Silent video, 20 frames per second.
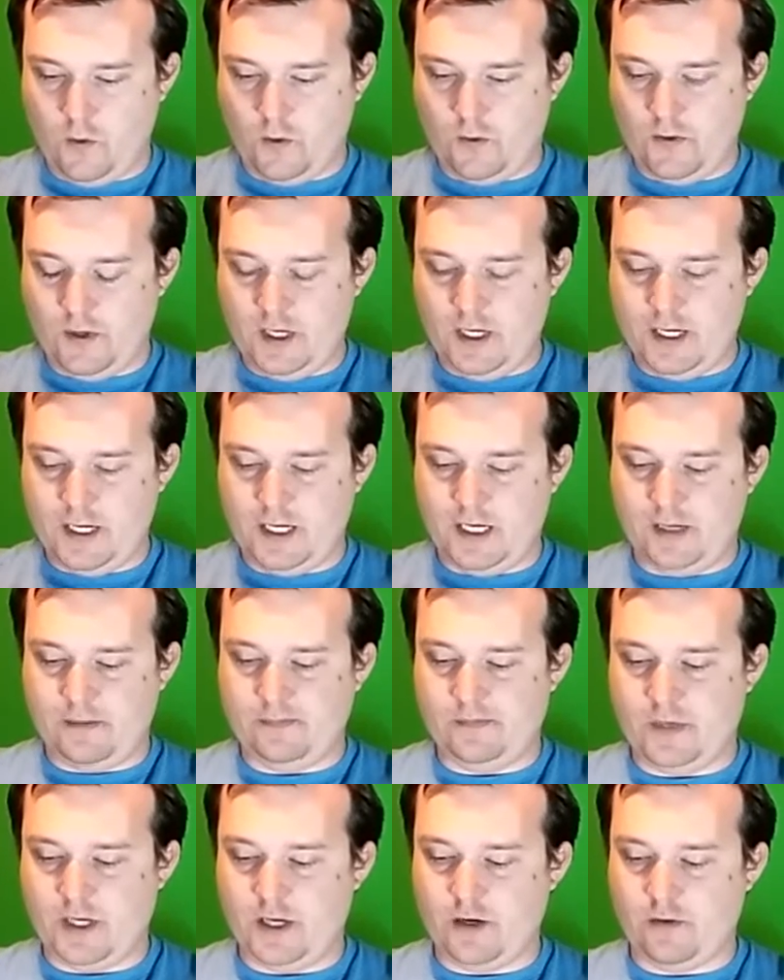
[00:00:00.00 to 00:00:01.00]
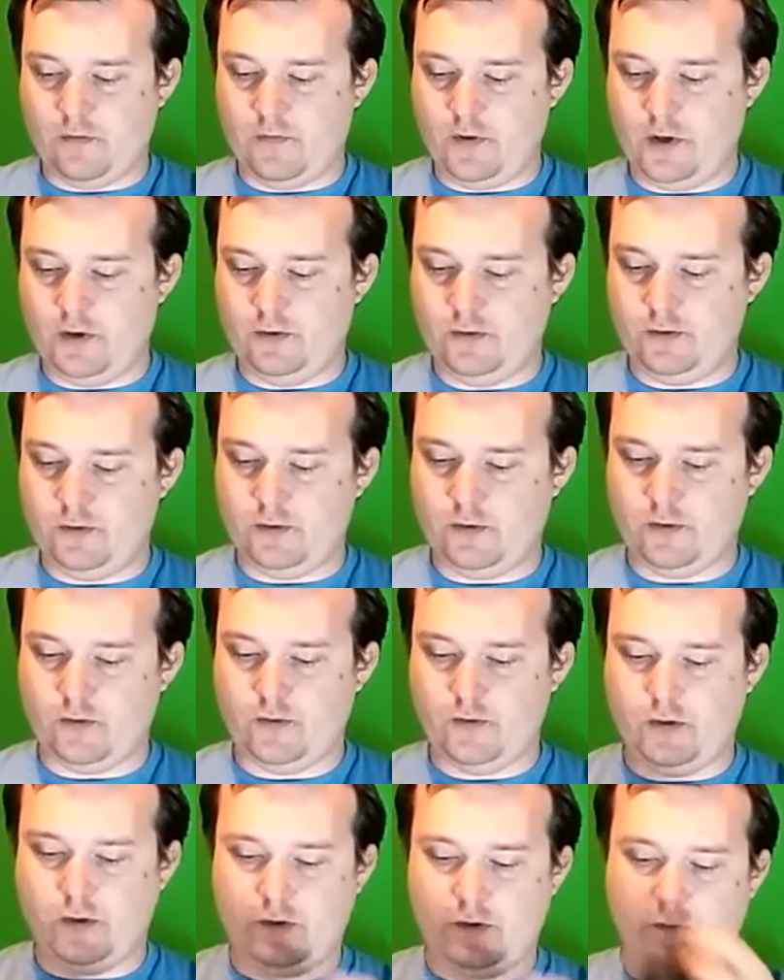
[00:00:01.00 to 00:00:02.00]
the earphones
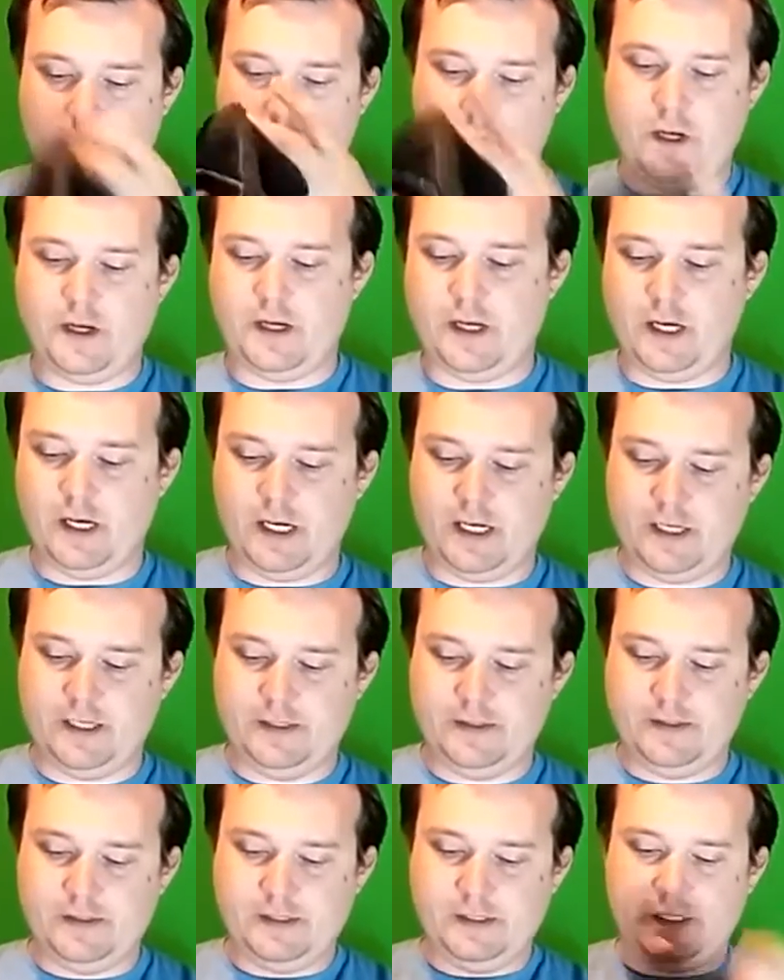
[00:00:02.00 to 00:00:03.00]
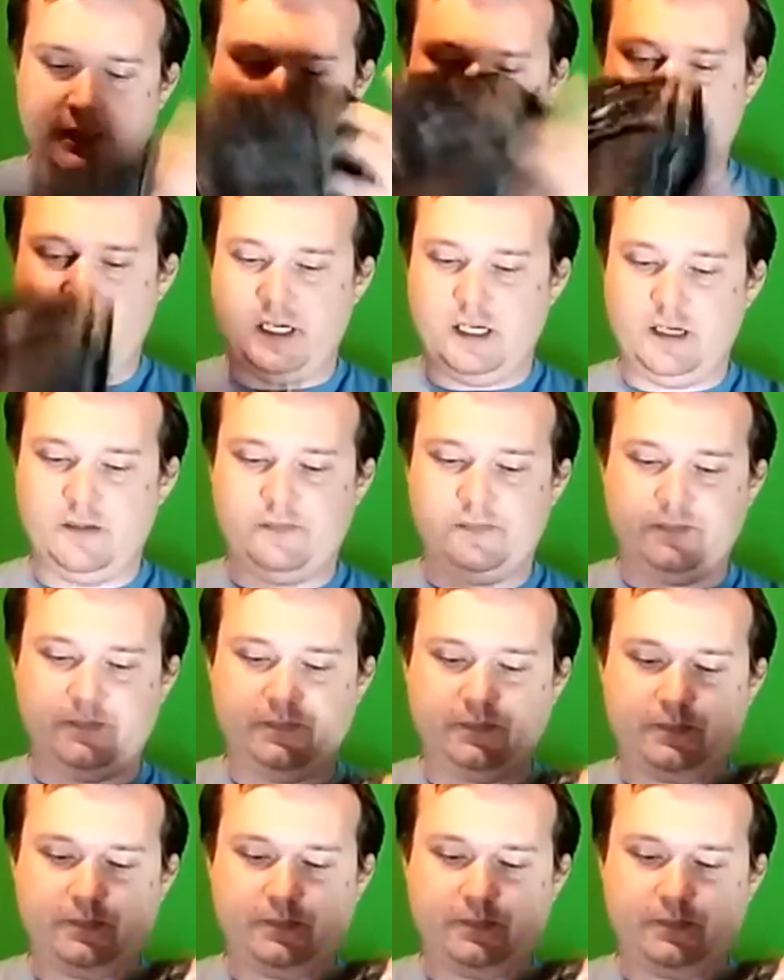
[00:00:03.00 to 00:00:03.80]
or whatnot. I'm